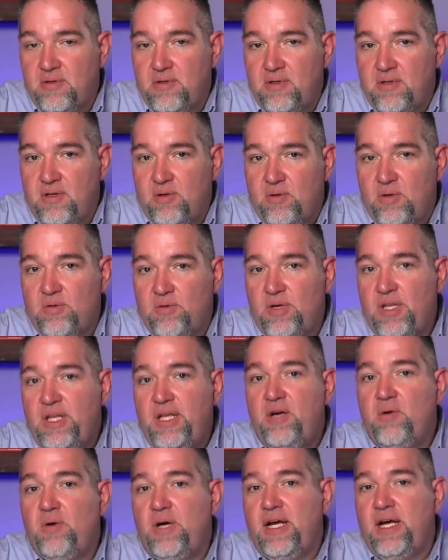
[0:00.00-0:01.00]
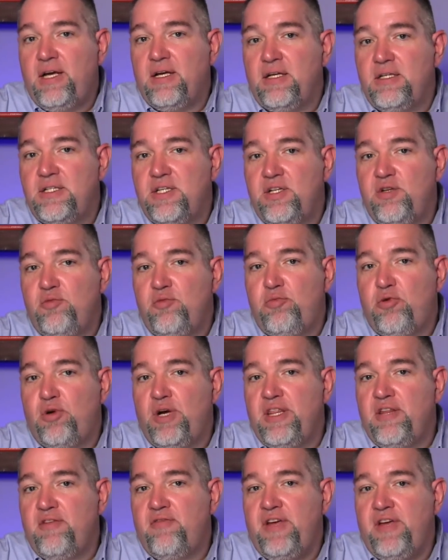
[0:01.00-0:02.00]
We're really quick to point
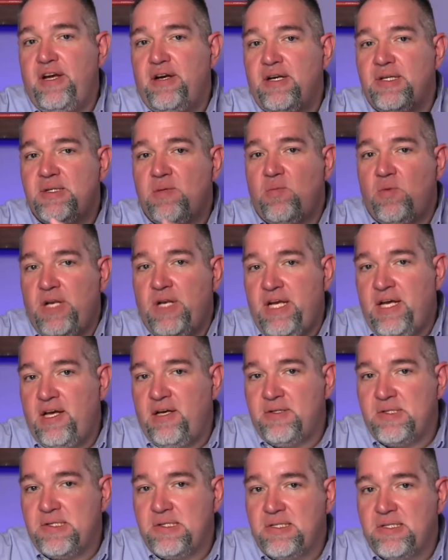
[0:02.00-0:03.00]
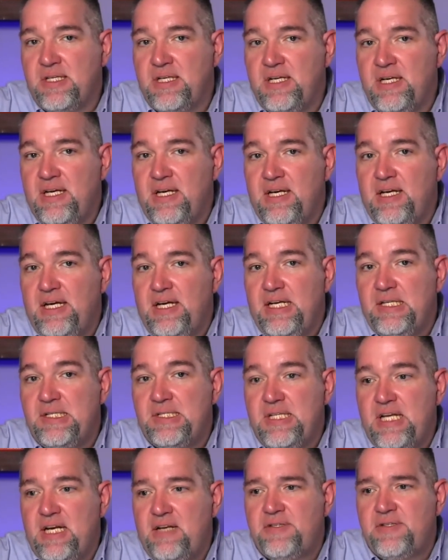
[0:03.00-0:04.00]
the finger at someone else
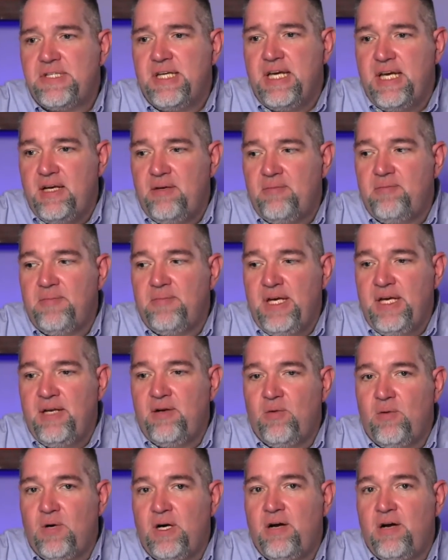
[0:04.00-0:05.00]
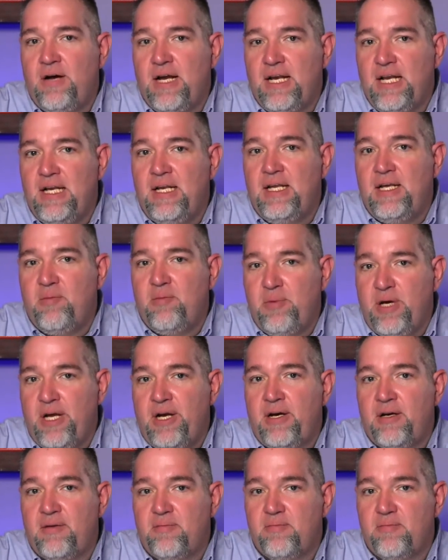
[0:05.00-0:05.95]
instead of saying, man, where do I need to get better?